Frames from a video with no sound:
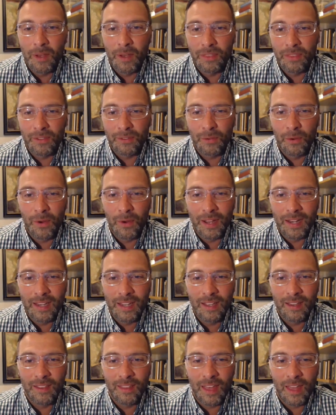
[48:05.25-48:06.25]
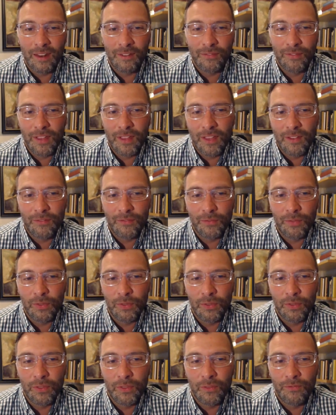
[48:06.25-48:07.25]
but this whole idea that if if
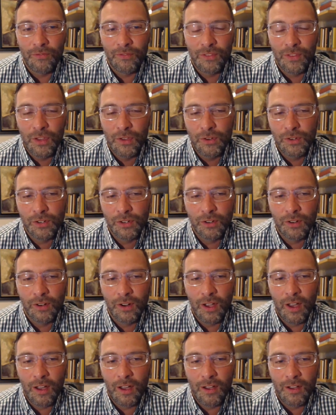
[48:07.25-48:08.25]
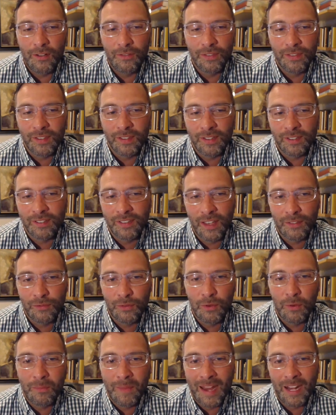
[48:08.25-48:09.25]
the future of
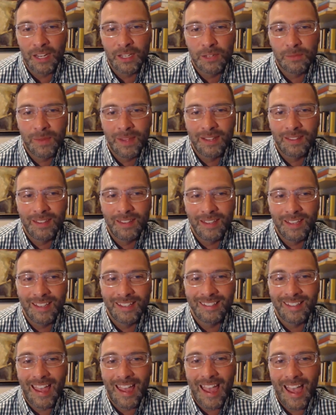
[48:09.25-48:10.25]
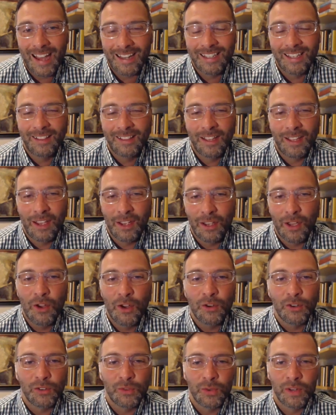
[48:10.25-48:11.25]
successful management is acting like a
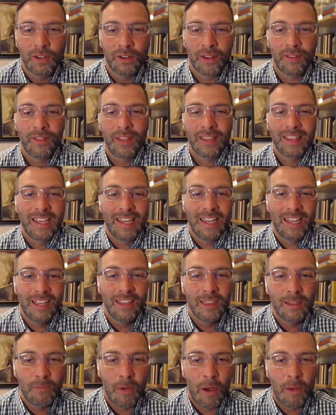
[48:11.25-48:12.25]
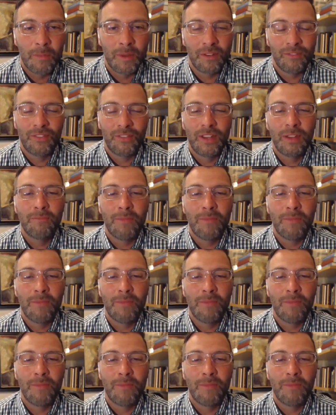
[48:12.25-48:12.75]
coach where you're giving the in the moment right.